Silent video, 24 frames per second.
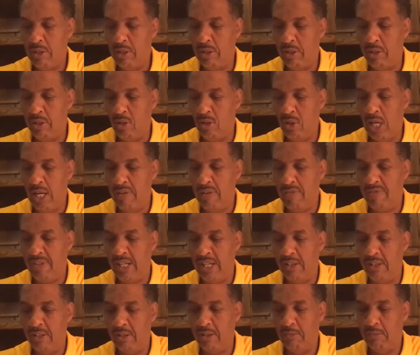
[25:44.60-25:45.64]
You have fi-
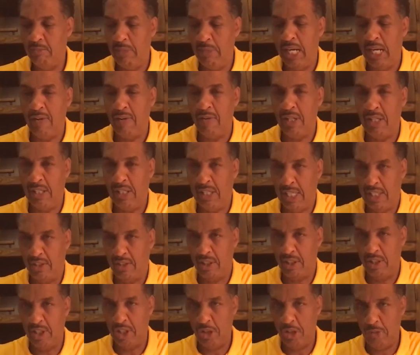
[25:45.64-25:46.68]
married, that's
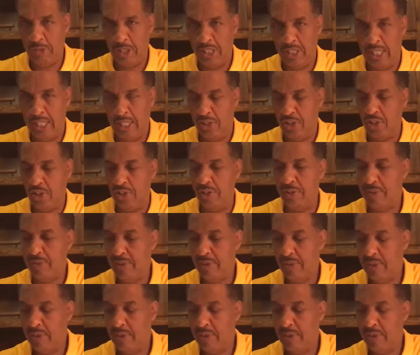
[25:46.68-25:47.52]
a human nature.